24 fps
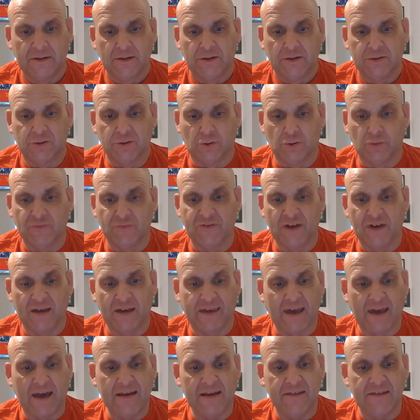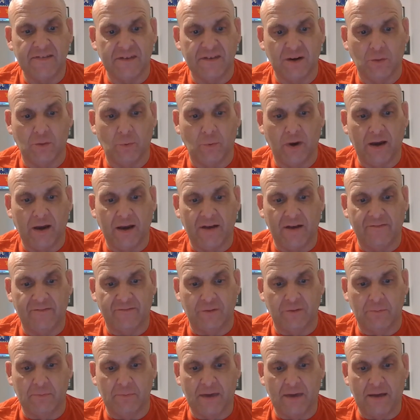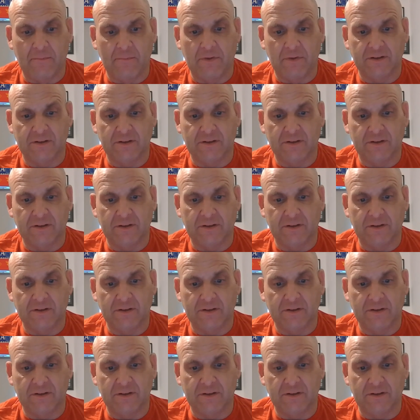Don't take anything away from them.